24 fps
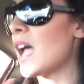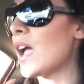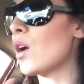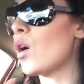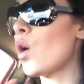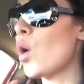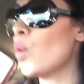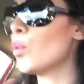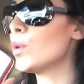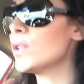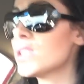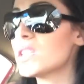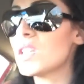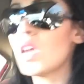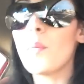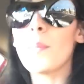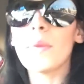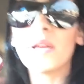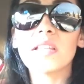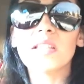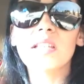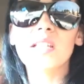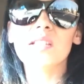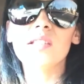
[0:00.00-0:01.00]
I always tell
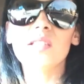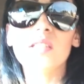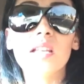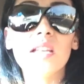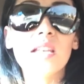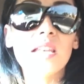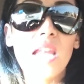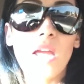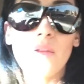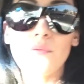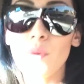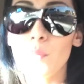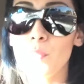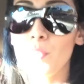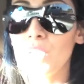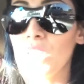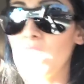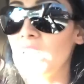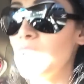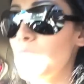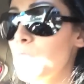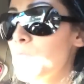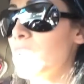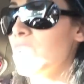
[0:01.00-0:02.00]
my kids to never put
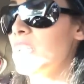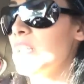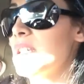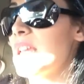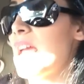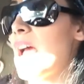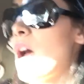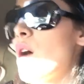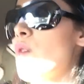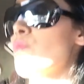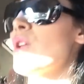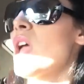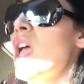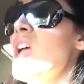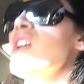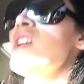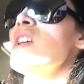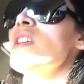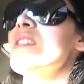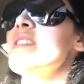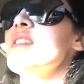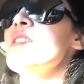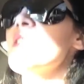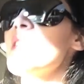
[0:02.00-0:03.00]
anybody down,
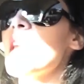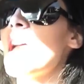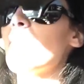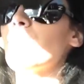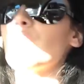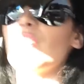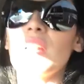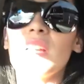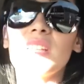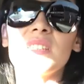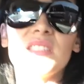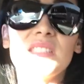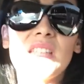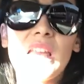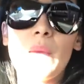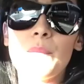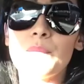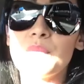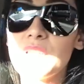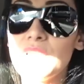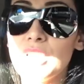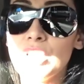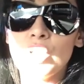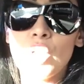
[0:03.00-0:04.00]
never
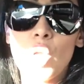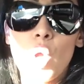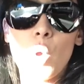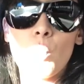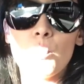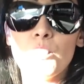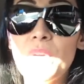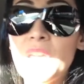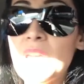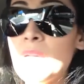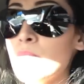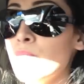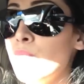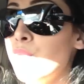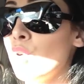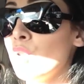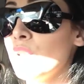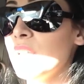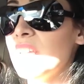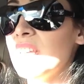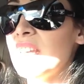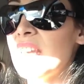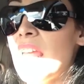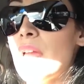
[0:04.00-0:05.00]
accept, you know, being
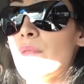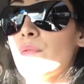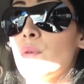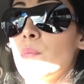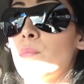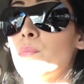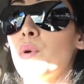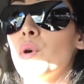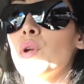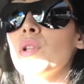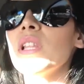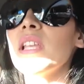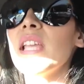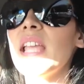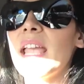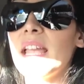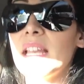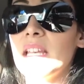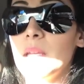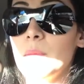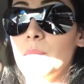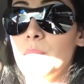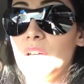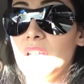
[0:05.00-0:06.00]
bullied, never bully
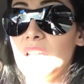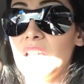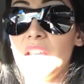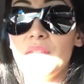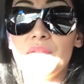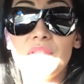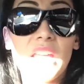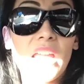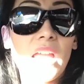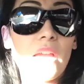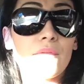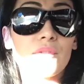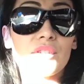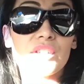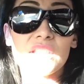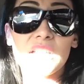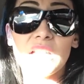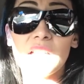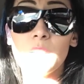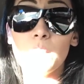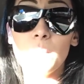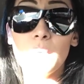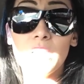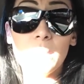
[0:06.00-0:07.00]
anybody. If they ever see
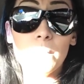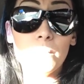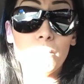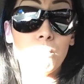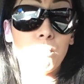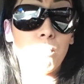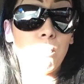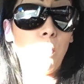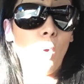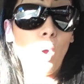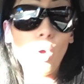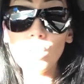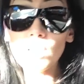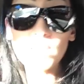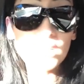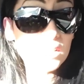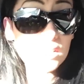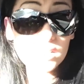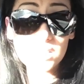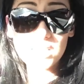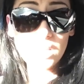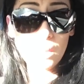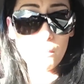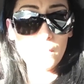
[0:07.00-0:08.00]
anybody
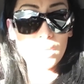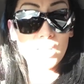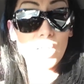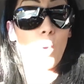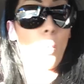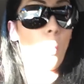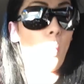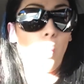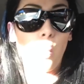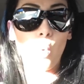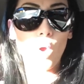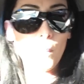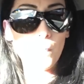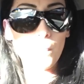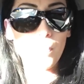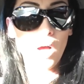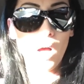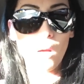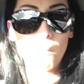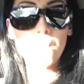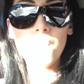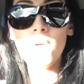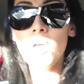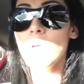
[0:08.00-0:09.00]
bullying somebody, whoop
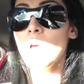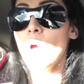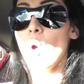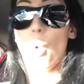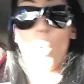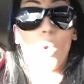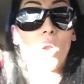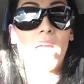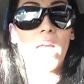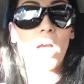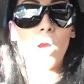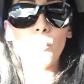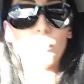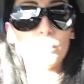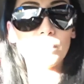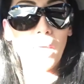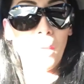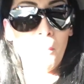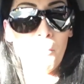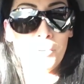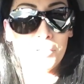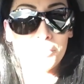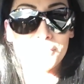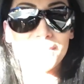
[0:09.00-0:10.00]
them or help
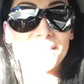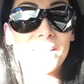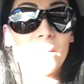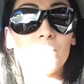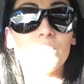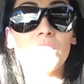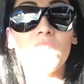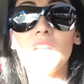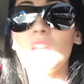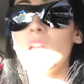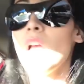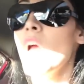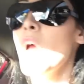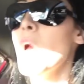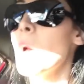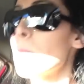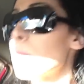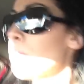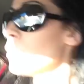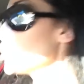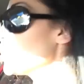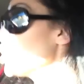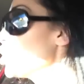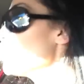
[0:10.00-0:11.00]
them or something,
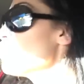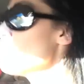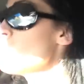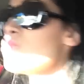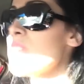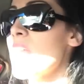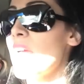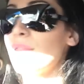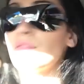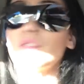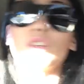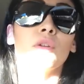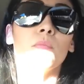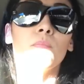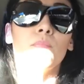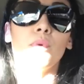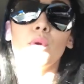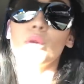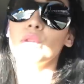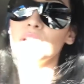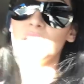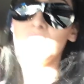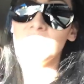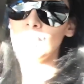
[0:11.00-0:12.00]
but you never
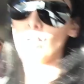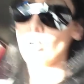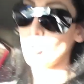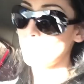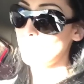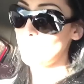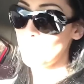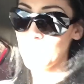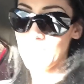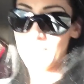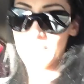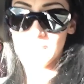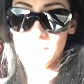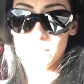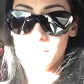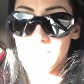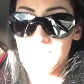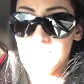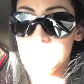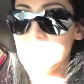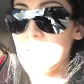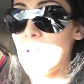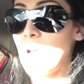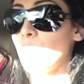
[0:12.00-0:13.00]
bully or put
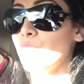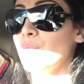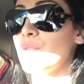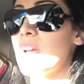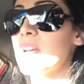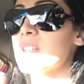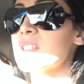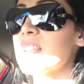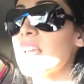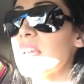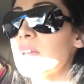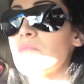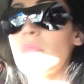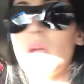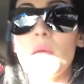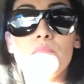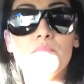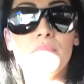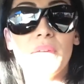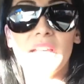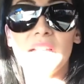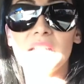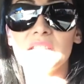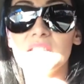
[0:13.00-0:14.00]
anybody down. That's like my
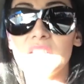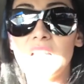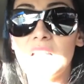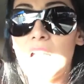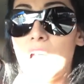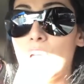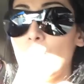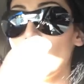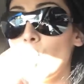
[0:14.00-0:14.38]
biggest thing I